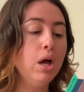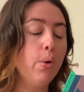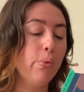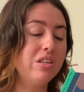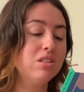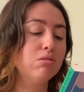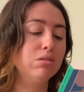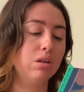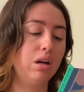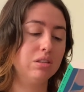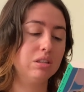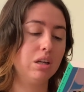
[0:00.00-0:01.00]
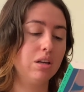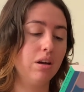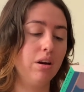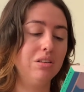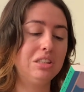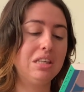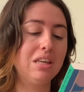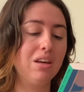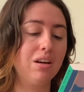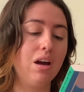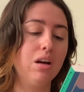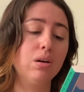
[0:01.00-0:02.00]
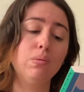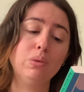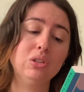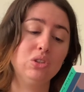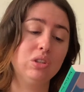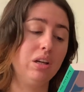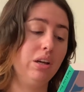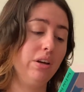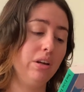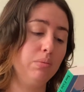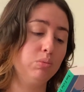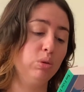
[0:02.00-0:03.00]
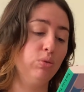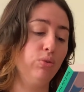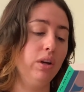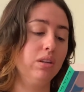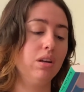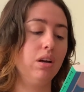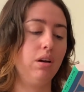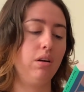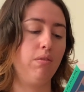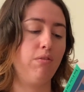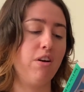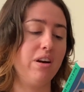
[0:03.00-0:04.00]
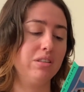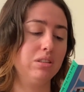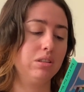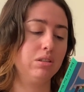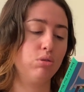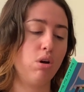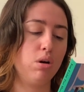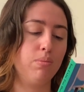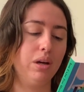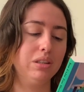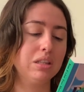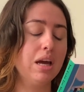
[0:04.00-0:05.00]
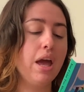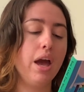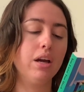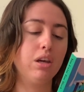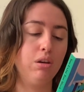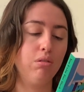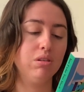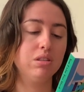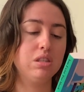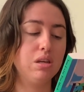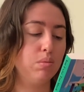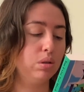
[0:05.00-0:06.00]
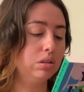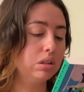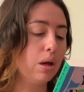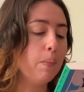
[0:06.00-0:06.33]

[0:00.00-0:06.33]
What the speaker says: which results in her seeking unconventional help to fight her past traumas and curing demons.